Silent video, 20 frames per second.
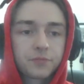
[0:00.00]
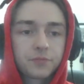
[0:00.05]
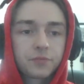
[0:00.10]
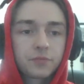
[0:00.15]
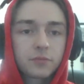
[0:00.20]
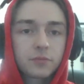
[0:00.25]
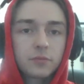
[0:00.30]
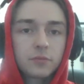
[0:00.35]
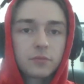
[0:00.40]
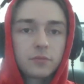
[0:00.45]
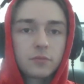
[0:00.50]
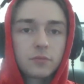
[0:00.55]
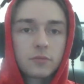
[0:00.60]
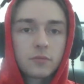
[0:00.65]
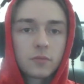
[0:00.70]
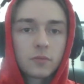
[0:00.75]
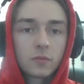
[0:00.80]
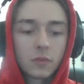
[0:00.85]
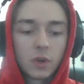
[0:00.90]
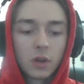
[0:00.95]

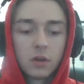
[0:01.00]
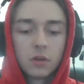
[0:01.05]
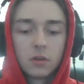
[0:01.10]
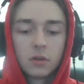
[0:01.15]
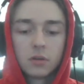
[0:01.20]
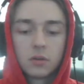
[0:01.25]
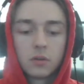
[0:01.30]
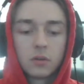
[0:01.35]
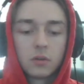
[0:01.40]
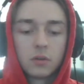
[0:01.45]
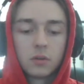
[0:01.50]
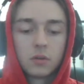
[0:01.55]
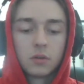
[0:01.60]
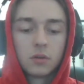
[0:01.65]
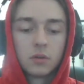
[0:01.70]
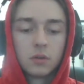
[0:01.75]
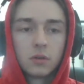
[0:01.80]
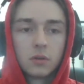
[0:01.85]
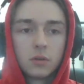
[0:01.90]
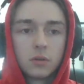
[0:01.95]

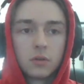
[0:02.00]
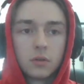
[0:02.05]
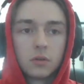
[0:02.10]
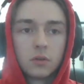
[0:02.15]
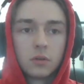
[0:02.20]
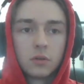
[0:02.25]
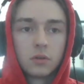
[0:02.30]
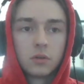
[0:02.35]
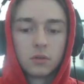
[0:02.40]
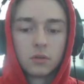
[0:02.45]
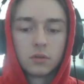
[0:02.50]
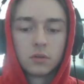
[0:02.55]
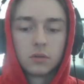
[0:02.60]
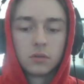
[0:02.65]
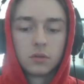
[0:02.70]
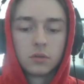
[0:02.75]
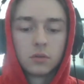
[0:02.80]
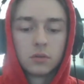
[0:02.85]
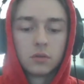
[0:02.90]
(silence)